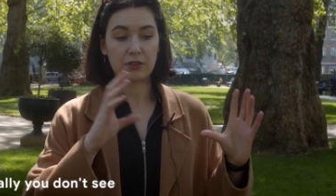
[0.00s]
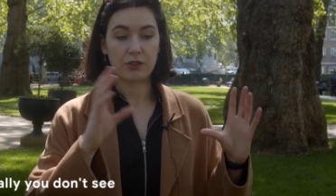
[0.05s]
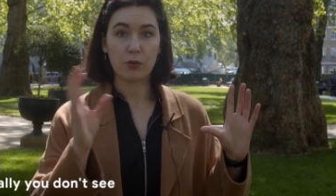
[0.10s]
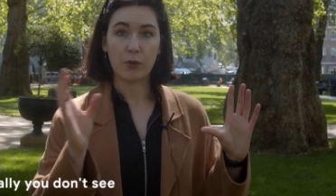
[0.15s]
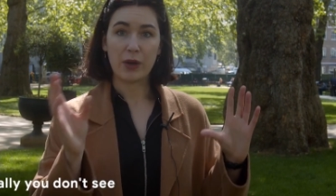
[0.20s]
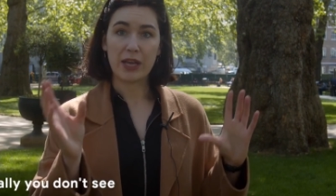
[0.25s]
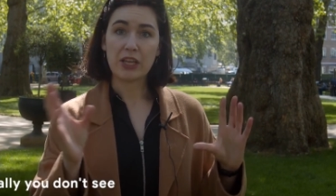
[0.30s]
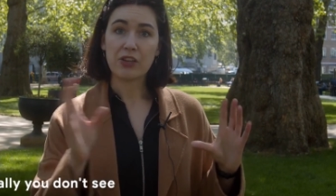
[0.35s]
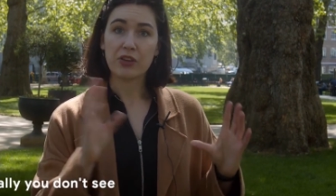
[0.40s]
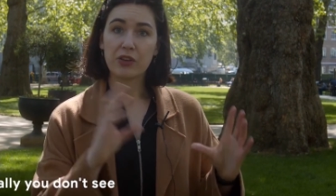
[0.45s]

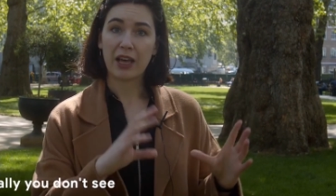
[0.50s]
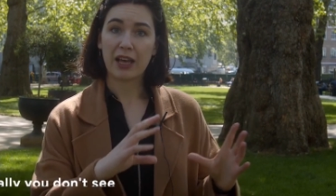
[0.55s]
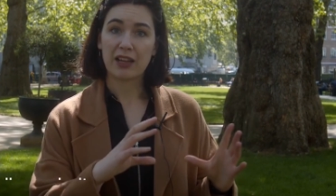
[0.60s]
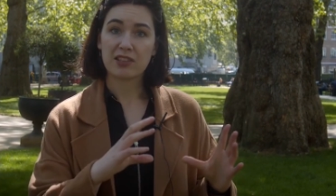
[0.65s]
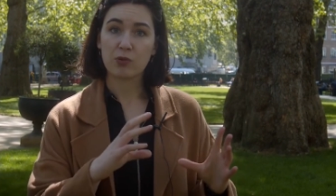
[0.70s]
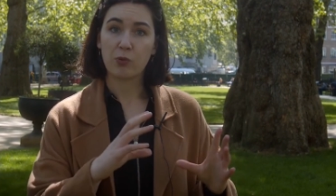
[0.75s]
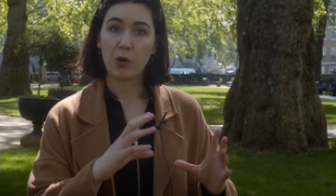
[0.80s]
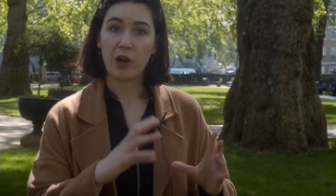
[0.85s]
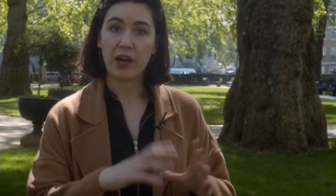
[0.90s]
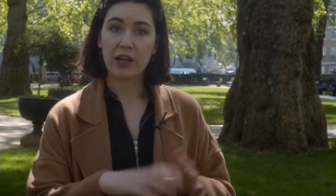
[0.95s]
The way
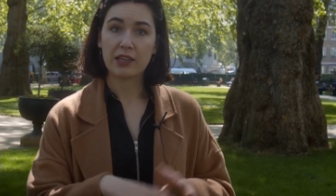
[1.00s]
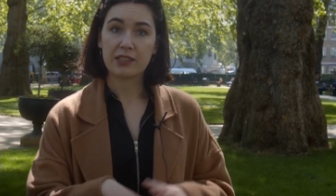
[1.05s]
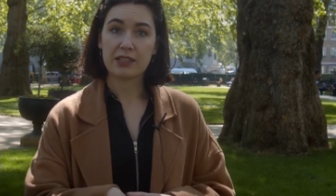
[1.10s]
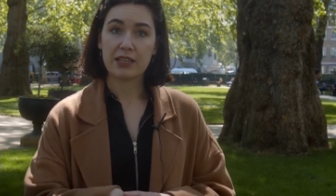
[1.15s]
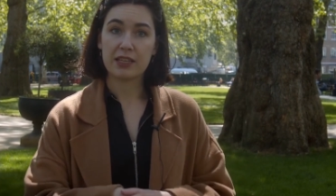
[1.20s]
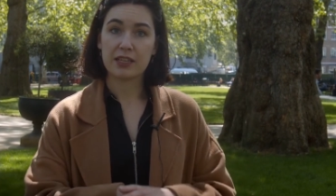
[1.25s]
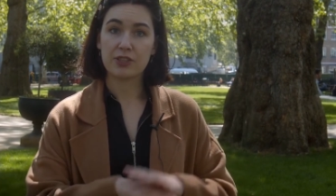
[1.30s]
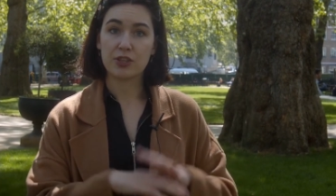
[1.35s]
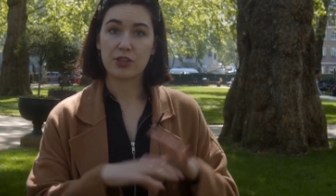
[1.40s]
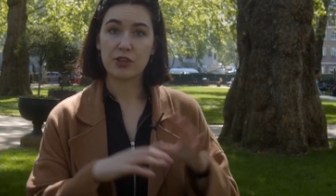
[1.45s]
UCAS
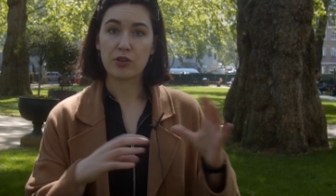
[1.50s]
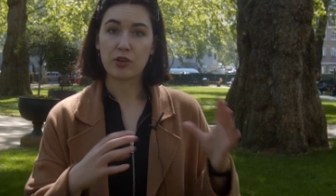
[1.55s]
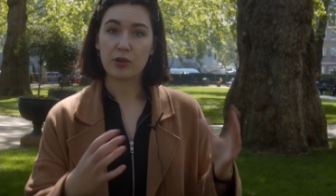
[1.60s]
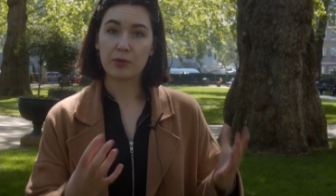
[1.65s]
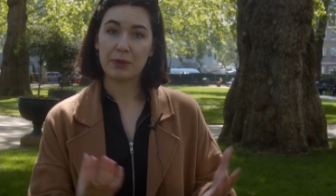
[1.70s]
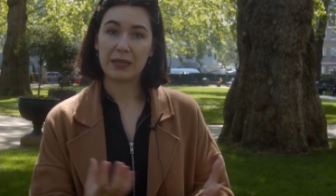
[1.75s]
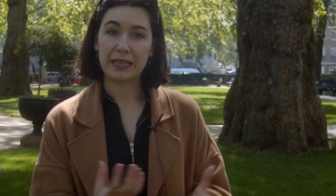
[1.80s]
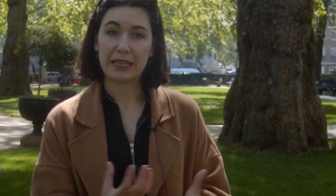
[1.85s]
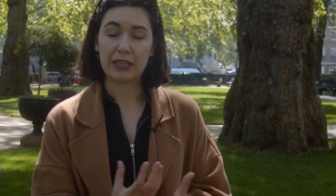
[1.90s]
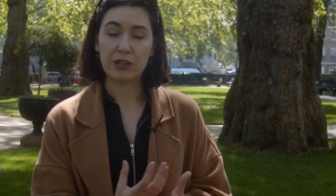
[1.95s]
works is you
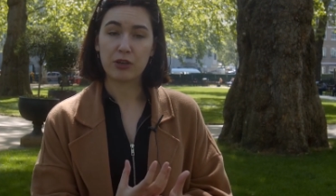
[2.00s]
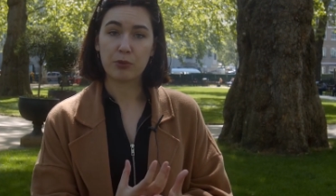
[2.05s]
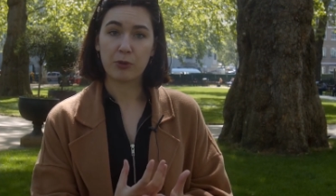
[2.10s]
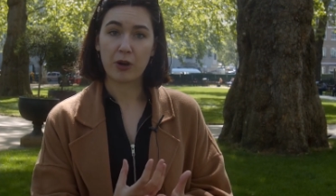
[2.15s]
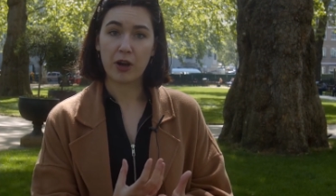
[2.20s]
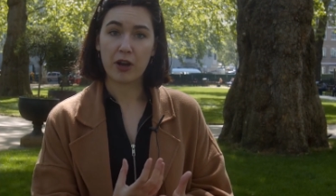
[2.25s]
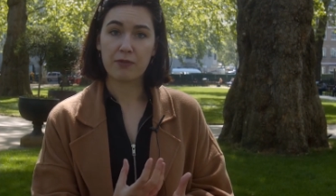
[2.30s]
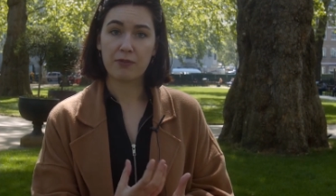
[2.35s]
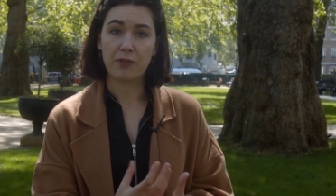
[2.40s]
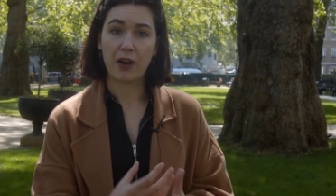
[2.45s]
complete your
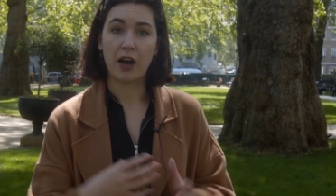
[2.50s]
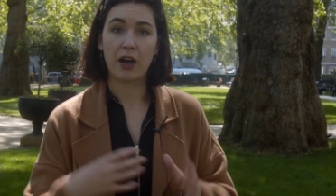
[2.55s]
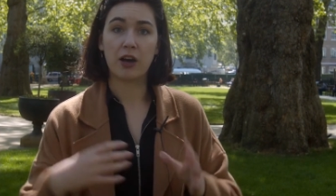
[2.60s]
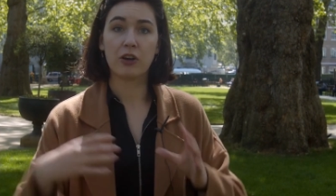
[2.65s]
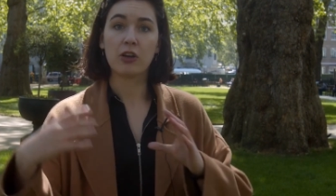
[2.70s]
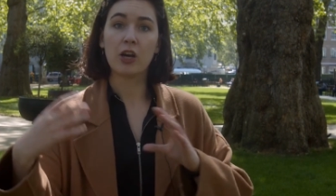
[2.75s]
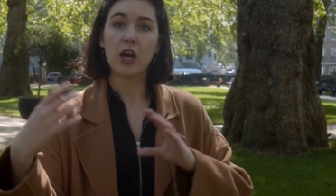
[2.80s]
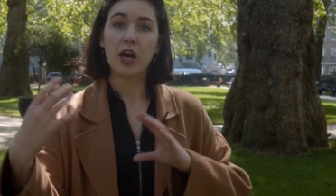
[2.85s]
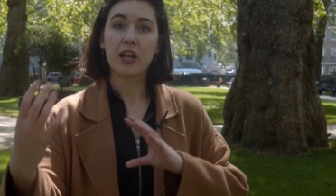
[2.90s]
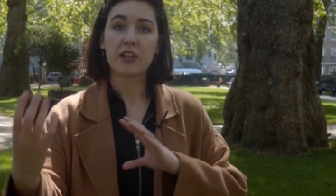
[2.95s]

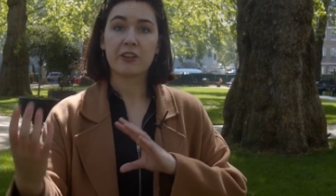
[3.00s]
profile,